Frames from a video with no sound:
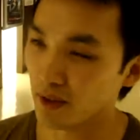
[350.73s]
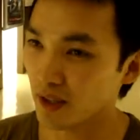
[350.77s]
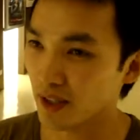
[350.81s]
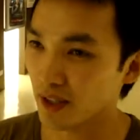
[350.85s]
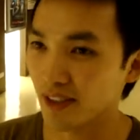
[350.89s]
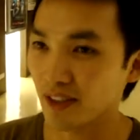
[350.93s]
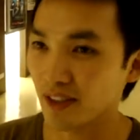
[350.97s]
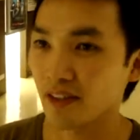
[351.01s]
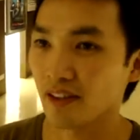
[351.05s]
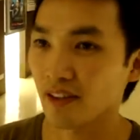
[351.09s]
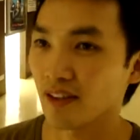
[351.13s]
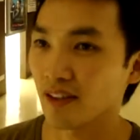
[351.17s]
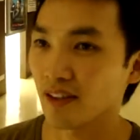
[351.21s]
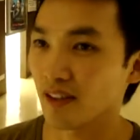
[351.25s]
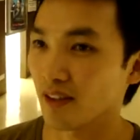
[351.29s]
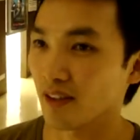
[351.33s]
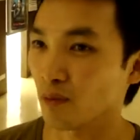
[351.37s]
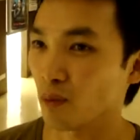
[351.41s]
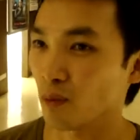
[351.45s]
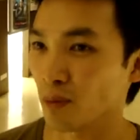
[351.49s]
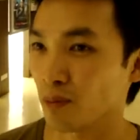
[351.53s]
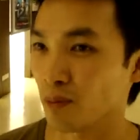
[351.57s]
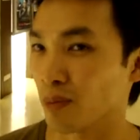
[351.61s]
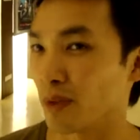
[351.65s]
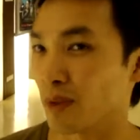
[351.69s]
No, I don't think
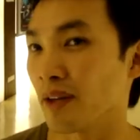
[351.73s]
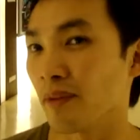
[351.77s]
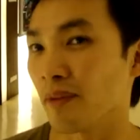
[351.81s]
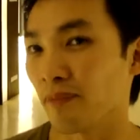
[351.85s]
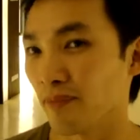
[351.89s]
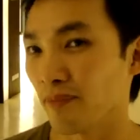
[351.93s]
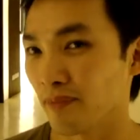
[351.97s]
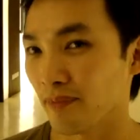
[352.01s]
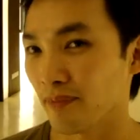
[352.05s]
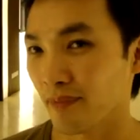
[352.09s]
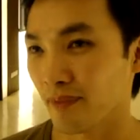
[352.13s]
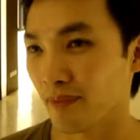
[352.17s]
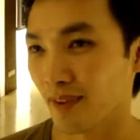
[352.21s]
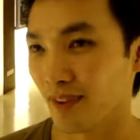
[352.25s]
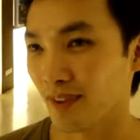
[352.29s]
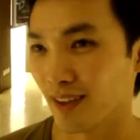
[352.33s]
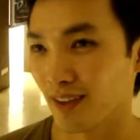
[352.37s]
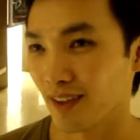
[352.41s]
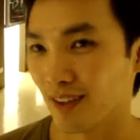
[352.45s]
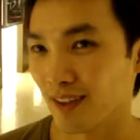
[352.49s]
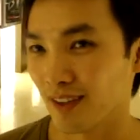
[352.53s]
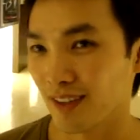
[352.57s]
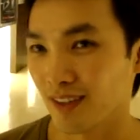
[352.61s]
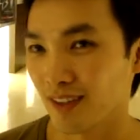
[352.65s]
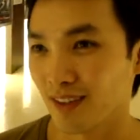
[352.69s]
it would be.
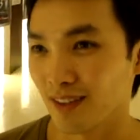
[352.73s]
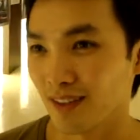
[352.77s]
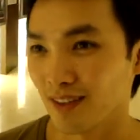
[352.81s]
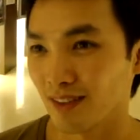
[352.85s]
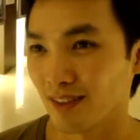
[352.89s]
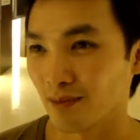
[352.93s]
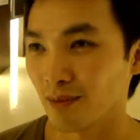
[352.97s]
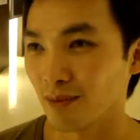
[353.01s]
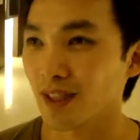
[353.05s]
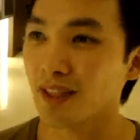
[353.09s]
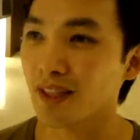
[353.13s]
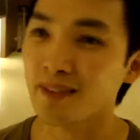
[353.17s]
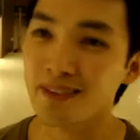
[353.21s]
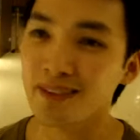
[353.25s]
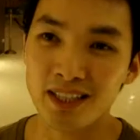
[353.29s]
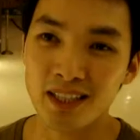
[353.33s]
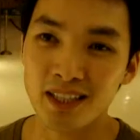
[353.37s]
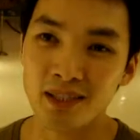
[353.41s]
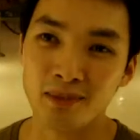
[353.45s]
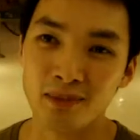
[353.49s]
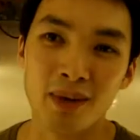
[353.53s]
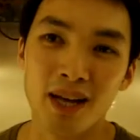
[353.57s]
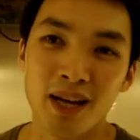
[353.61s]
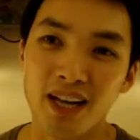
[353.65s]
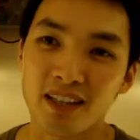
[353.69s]
But anyway,
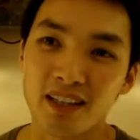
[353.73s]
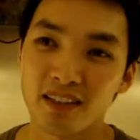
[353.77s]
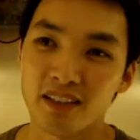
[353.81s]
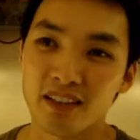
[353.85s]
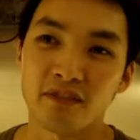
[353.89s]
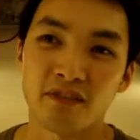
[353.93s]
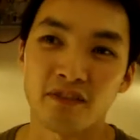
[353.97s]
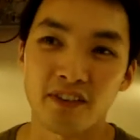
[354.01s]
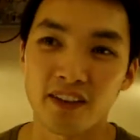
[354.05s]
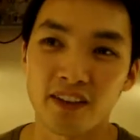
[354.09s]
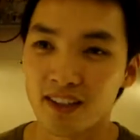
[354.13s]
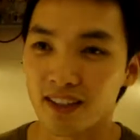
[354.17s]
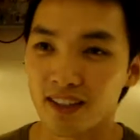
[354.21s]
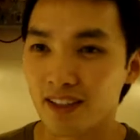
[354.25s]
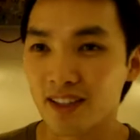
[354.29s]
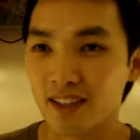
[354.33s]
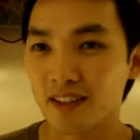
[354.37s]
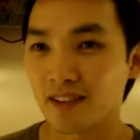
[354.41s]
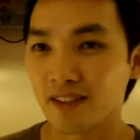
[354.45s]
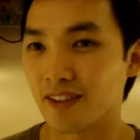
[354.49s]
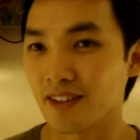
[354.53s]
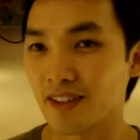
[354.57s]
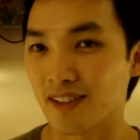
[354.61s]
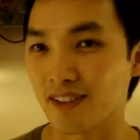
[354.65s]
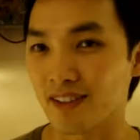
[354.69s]
that's part of the fun
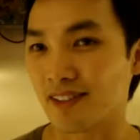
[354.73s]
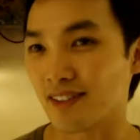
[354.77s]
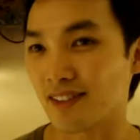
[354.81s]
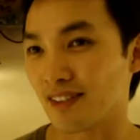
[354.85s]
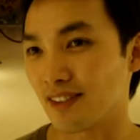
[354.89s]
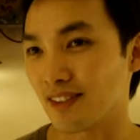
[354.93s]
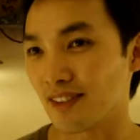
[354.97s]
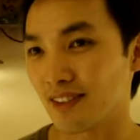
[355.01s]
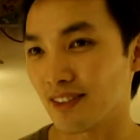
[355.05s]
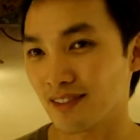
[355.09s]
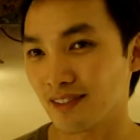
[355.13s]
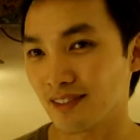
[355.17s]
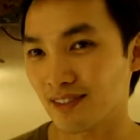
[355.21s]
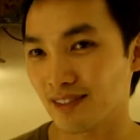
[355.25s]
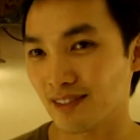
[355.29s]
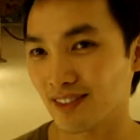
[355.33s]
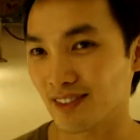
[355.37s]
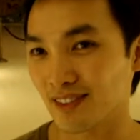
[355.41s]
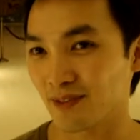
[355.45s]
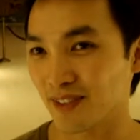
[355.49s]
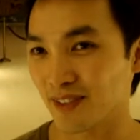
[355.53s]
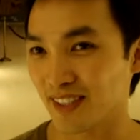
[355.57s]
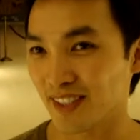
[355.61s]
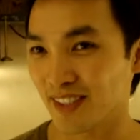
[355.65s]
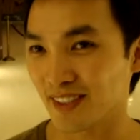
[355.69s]
anyway, isn't it?
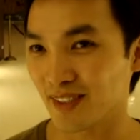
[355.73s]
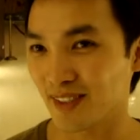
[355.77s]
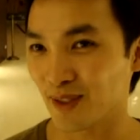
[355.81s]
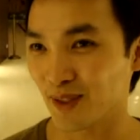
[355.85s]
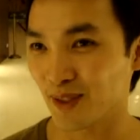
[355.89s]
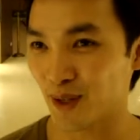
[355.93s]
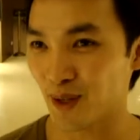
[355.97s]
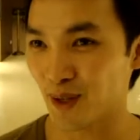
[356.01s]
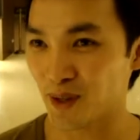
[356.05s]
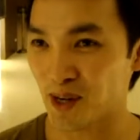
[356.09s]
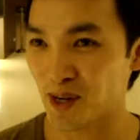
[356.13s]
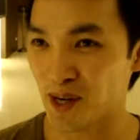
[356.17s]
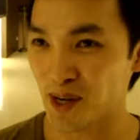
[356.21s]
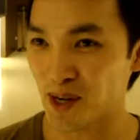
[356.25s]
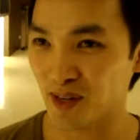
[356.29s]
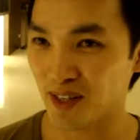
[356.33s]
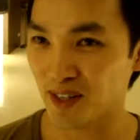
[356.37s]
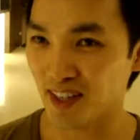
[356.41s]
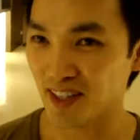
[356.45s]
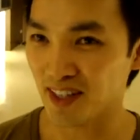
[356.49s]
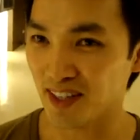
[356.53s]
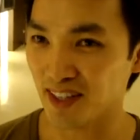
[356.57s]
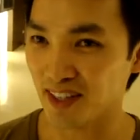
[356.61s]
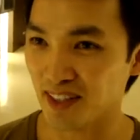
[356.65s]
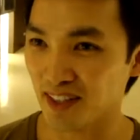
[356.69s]
I mean, you go out
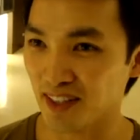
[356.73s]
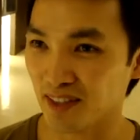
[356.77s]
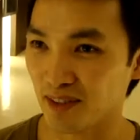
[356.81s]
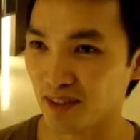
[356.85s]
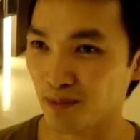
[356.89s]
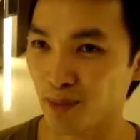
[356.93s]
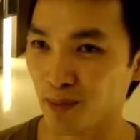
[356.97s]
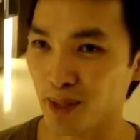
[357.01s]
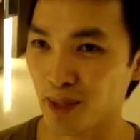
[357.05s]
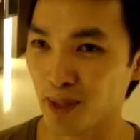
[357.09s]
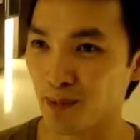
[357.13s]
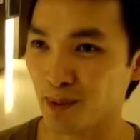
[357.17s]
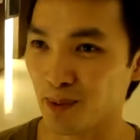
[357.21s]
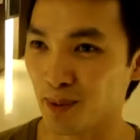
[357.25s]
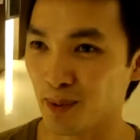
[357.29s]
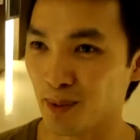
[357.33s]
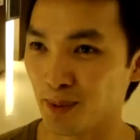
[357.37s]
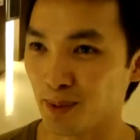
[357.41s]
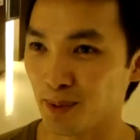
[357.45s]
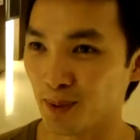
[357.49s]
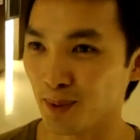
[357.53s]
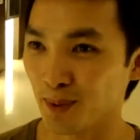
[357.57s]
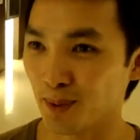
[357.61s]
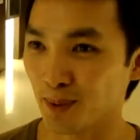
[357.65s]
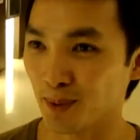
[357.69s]
and ask people
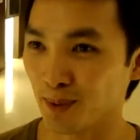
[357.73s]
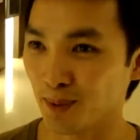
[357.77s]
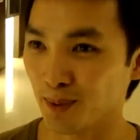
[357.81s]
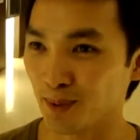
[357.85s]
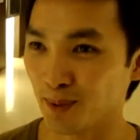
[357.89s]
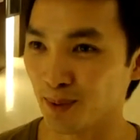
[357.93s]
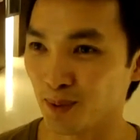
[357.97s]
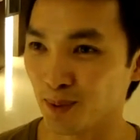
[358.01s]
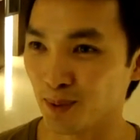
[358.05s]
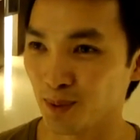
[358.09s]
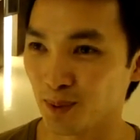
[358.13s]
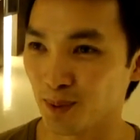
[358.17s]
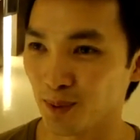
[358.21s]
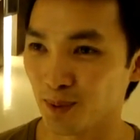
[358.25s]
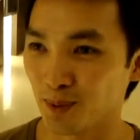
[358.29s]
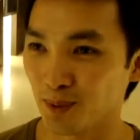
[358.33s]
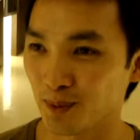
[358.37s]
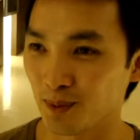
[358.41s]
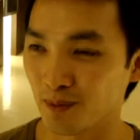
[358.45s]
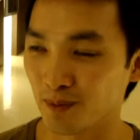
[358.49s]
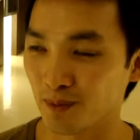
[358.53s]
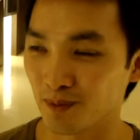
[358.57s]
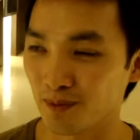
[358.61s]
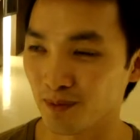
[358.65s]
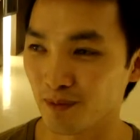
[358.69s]
to
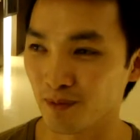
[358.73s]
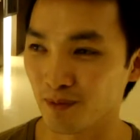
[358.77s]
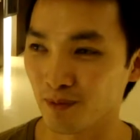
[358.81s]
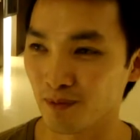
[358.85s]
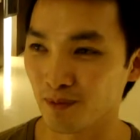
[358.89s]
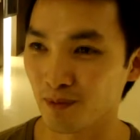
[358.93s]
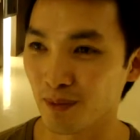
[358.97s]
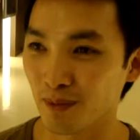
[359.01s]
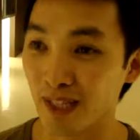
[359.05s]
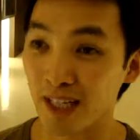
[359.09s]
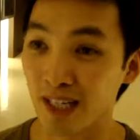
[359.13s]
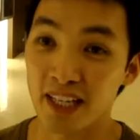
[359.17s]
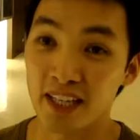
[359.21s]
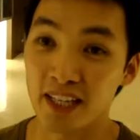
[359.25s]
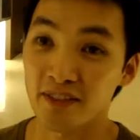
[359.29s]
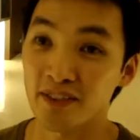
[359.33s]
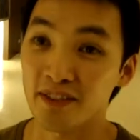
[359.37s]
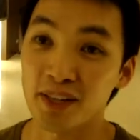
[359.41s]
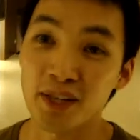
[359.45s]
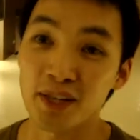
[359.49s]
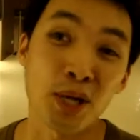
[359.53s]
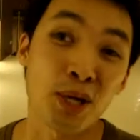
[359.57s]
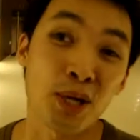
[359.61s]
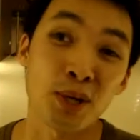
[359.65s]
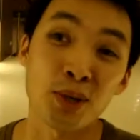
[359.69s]
believe
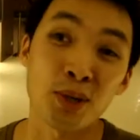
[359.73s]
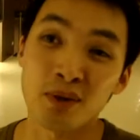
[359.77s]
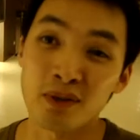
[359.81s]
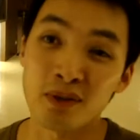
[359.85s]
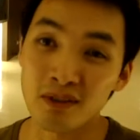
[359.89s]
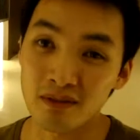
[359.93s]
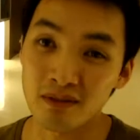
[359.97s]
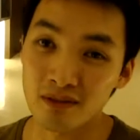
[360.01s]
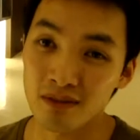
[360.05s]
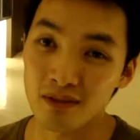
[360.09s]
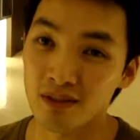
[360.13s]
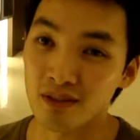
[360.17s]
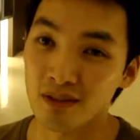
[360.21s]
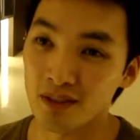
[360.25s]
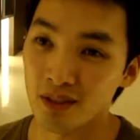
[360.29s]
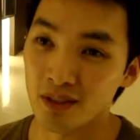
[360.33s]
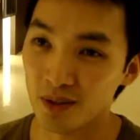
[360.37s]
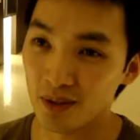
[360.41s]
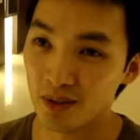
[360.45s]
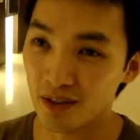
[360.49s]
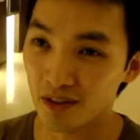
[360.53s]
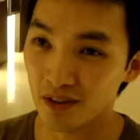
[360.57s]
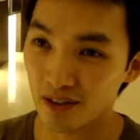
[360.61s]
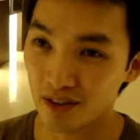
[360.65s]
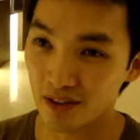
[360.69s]
in you and
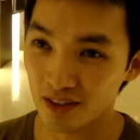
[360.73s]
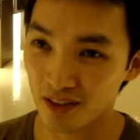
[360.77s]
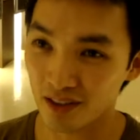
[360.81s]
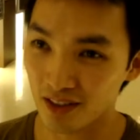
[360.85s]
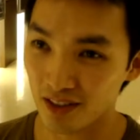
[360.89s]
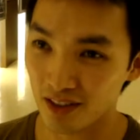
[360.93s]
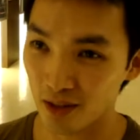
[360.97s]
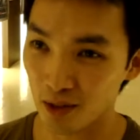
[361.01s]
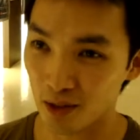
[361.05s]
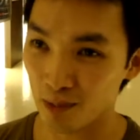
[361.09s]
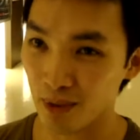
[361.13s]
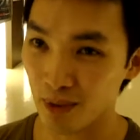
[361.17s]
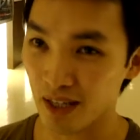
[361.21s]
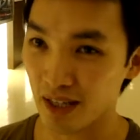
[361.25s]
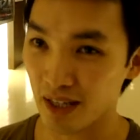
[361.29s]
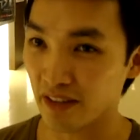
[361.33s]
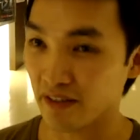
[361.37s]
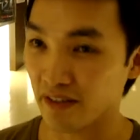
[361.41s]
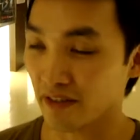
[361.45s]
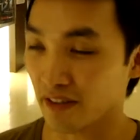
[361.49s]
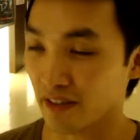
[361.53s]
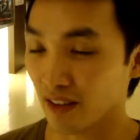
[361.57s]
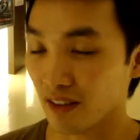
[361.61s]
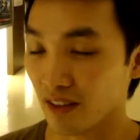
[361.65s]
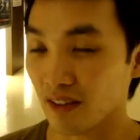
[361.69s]
do the thing that you
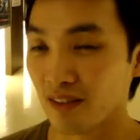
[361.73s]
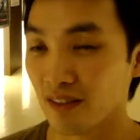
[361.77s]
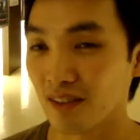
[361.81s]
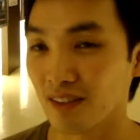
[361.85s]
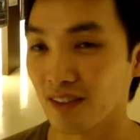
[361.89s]
believe in.